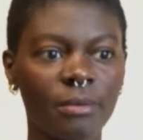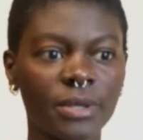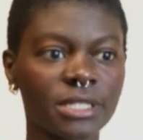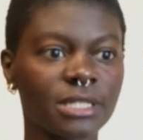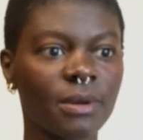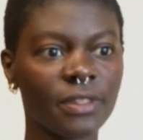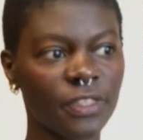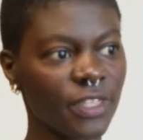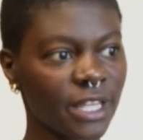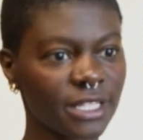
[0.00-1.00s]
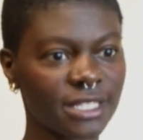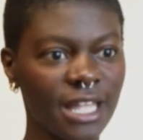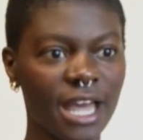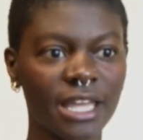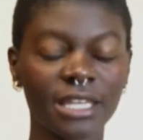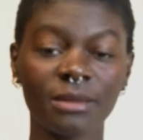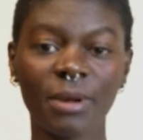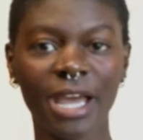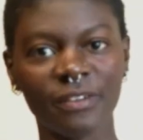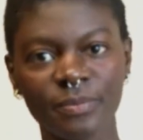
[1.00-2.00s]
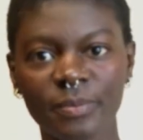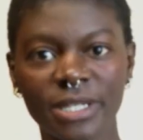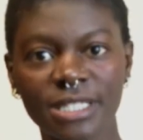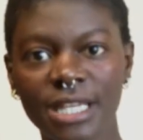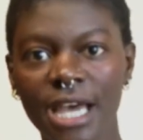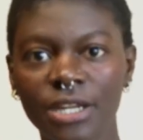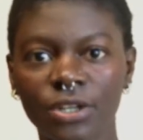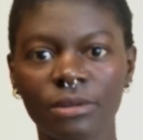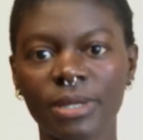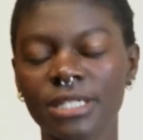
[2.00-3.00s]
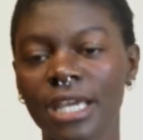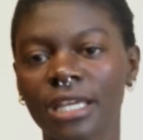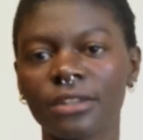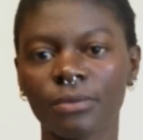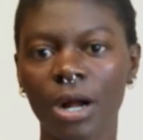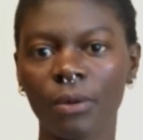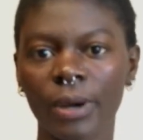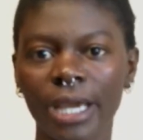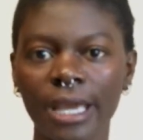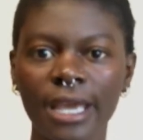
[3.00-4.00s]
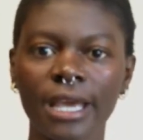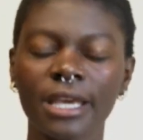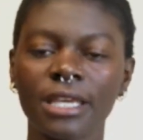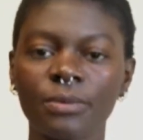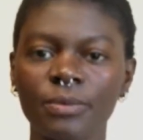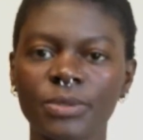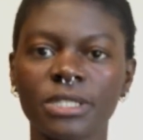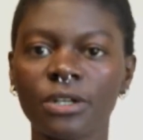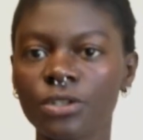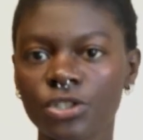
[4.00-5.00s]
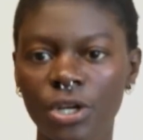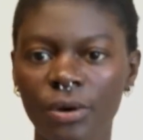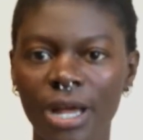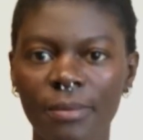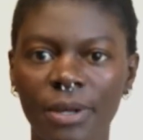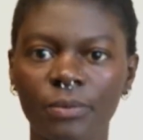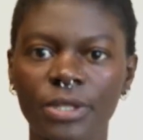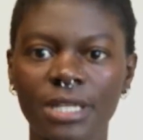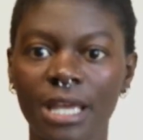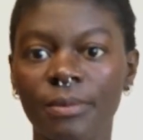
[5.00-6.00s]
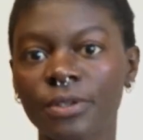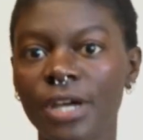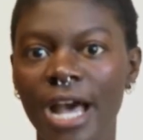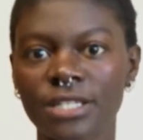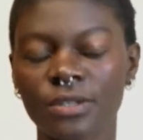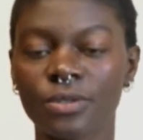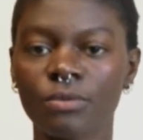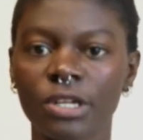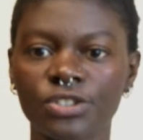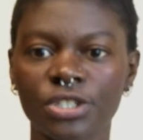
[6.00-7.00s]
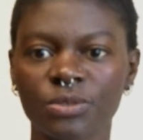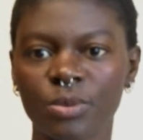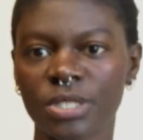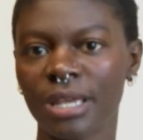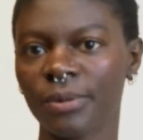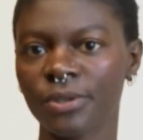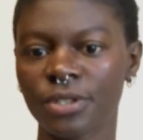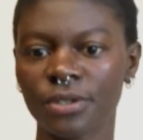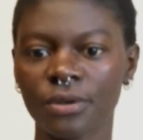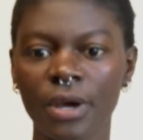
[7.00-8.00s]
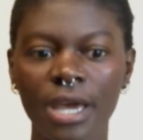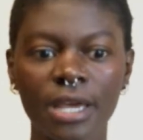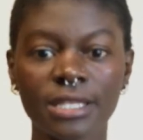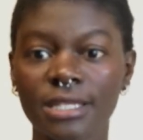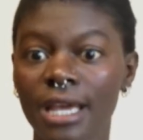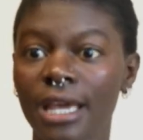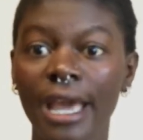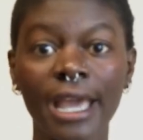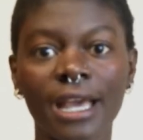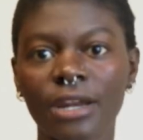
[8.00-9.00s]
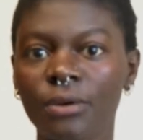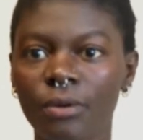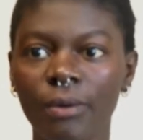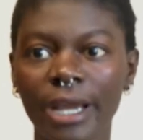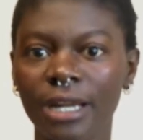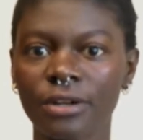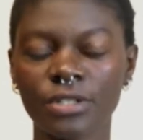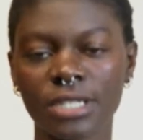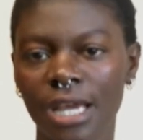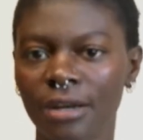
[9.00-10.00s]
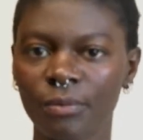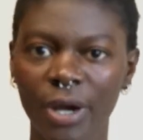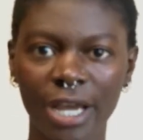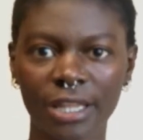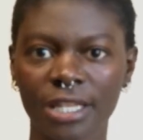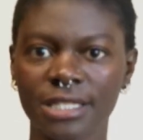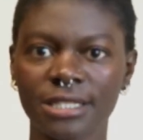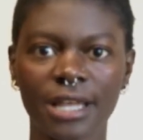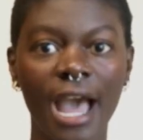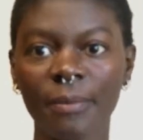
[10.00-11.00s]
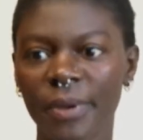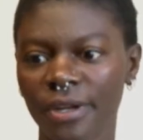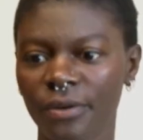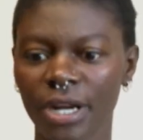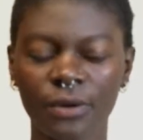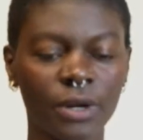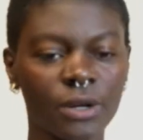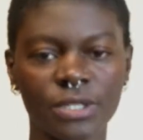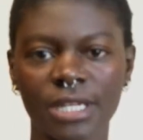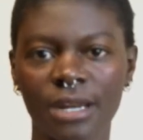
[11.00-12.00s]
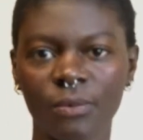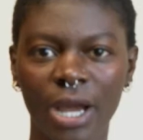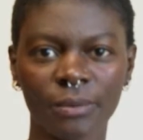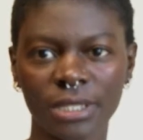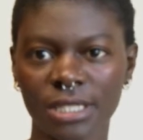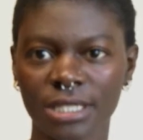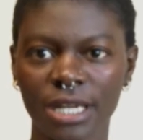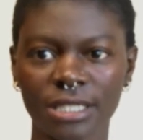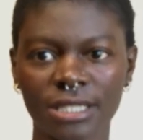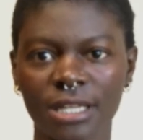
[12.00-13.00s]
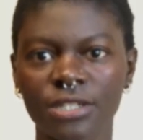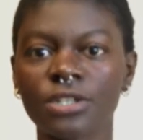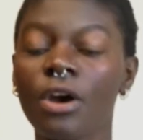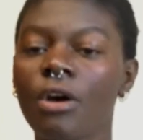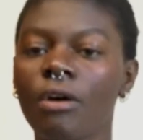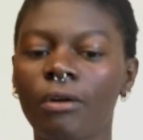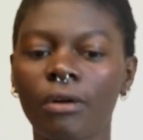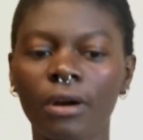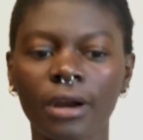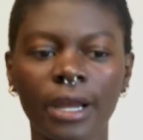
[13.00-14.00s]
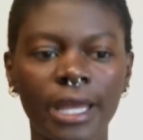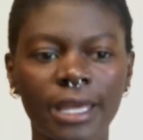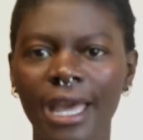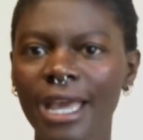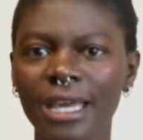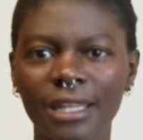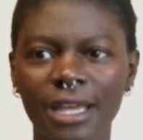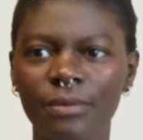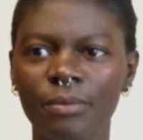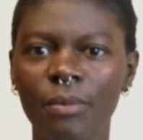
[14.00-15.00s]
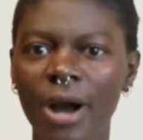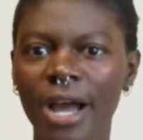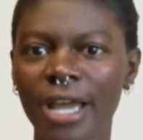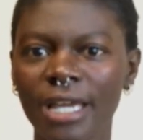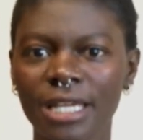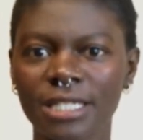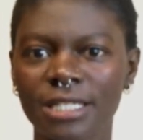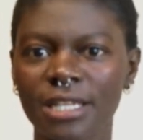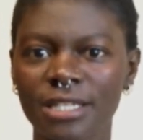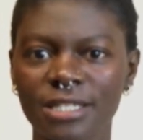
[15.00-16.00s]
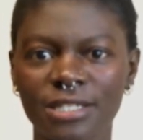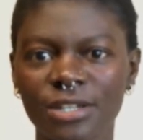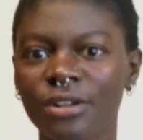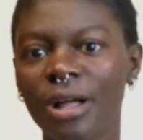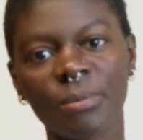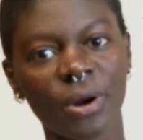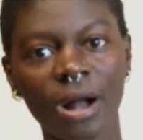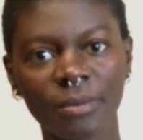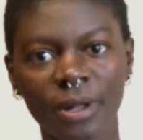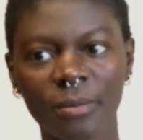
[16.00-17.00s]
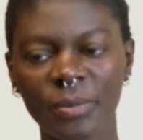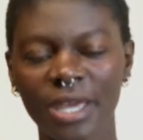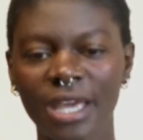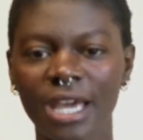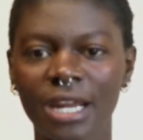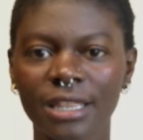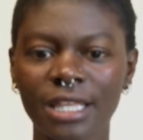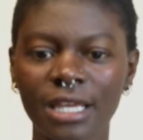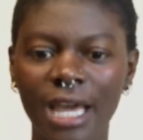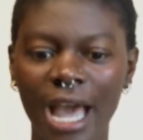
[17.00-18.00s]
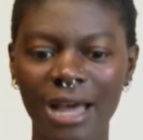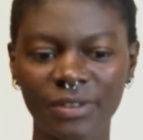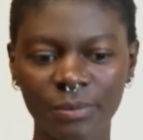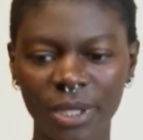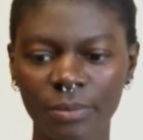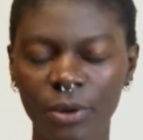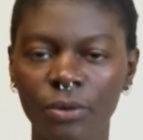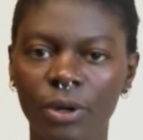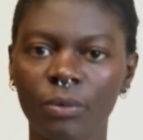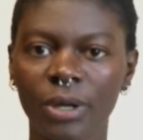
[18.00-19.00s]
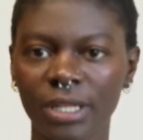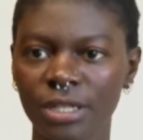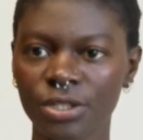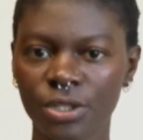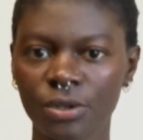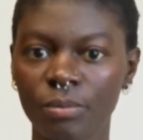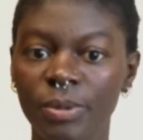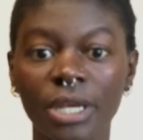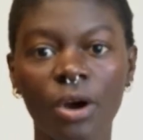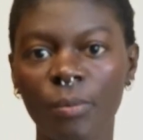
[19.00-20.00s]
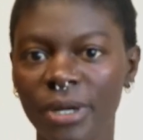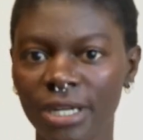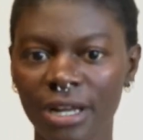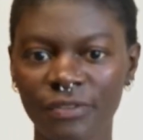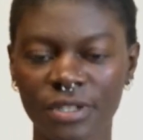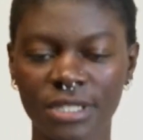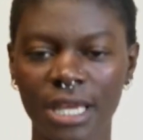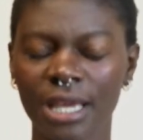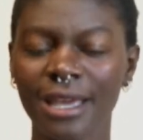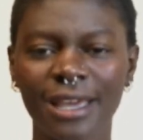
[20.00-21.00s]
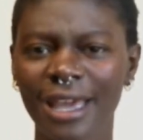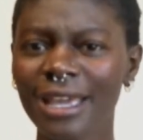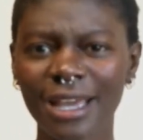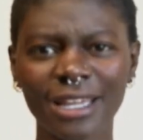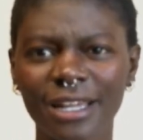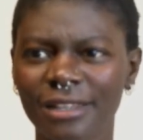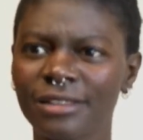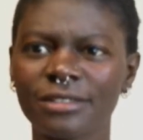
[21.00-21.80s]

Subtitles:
some of the things that he might have been said could have been taken the wrong way. He still showed up and was able to ask those questions, was able to say, hey, I don't quite understand why this happened, or I don't understand why we discussed this, or hey, like, why is this still a problem? And I think having people who are willing to be open enough to say, hey, I